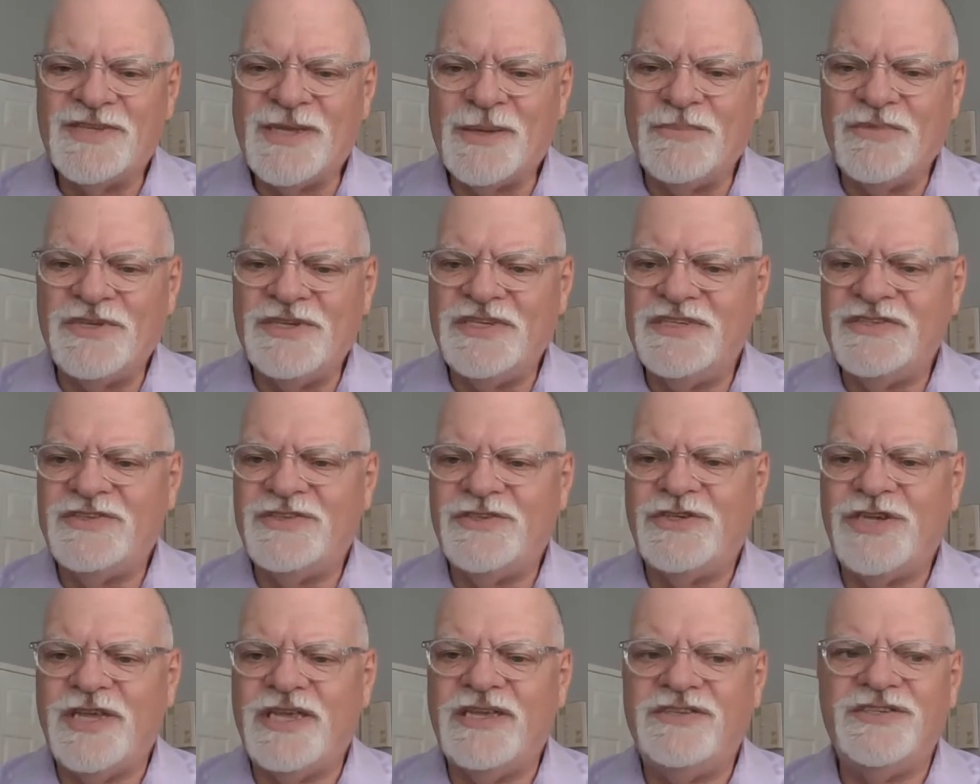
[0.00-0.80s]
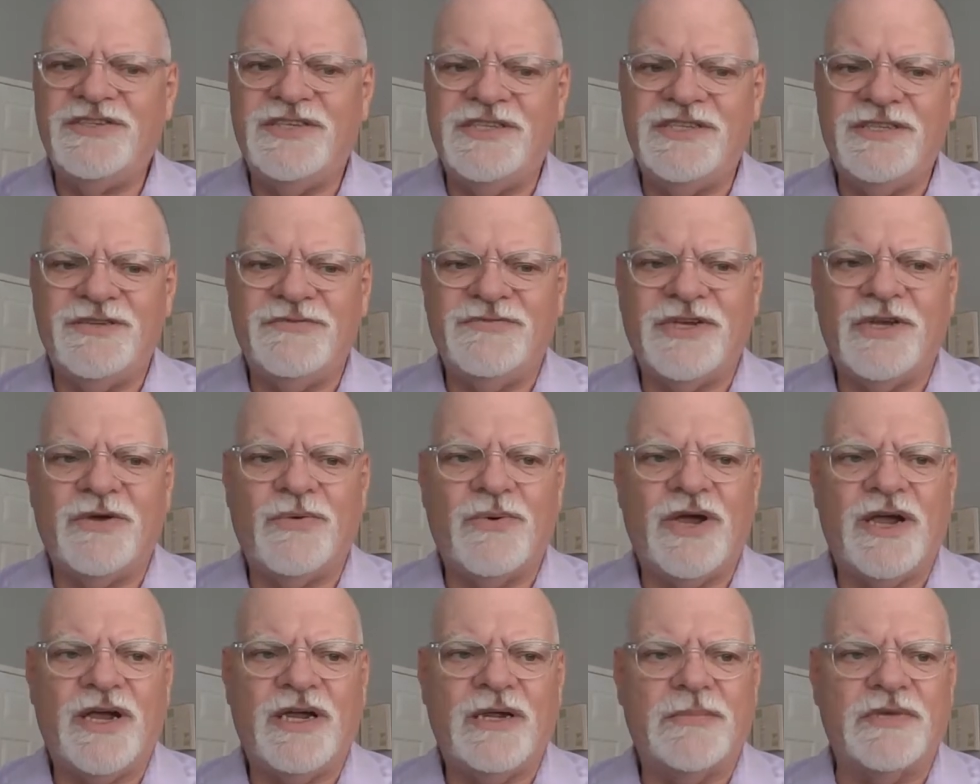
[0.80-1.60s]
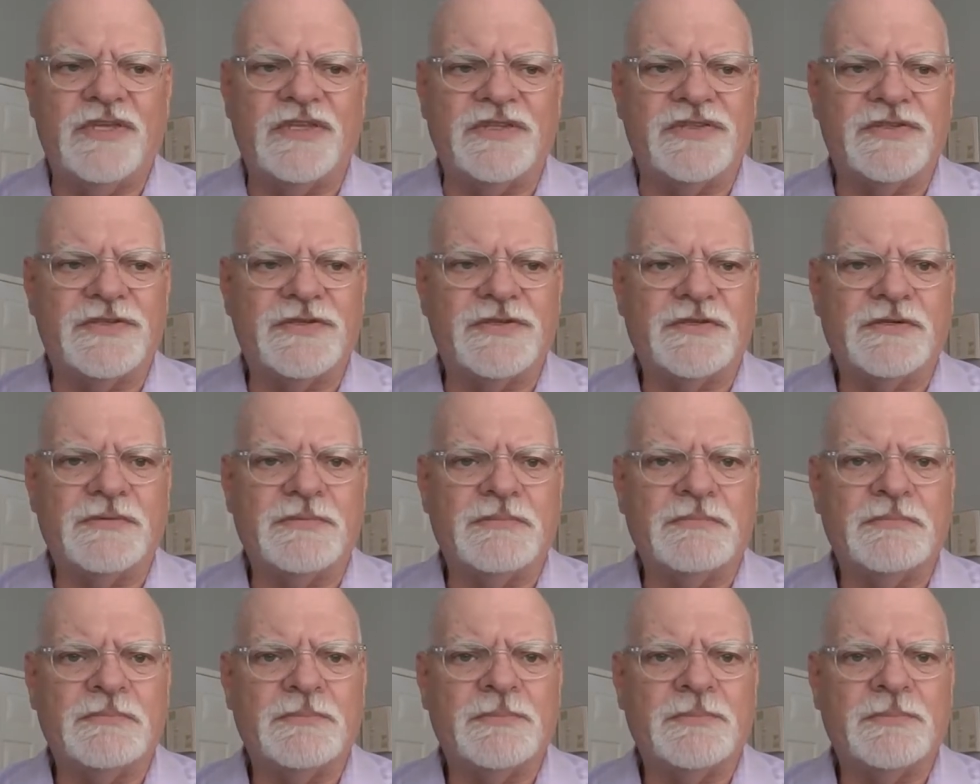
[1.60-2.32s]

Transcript: someone is changing the requirements.